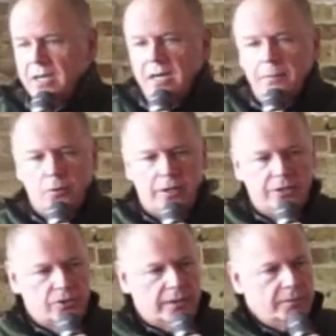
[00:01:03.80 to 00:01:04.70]
Prayer
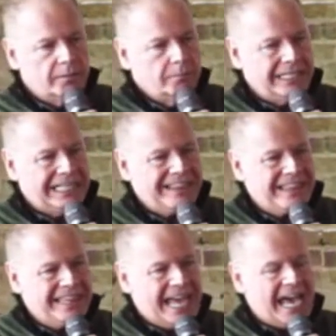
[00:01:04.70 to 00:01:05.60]
treatment being
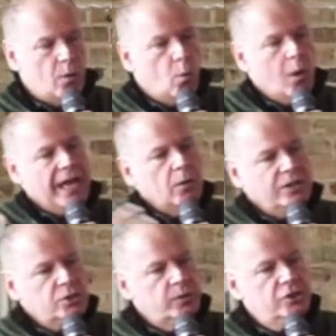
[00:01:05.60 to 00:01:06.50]
that way in
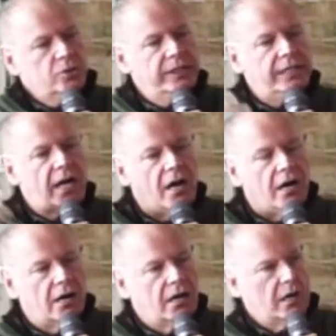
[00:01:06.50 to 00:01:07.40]
which we treat
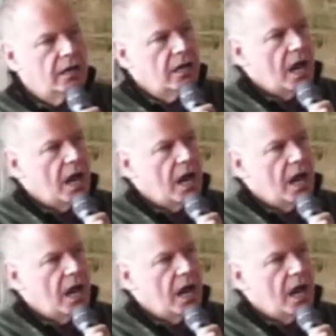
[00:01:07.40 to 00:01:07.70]
our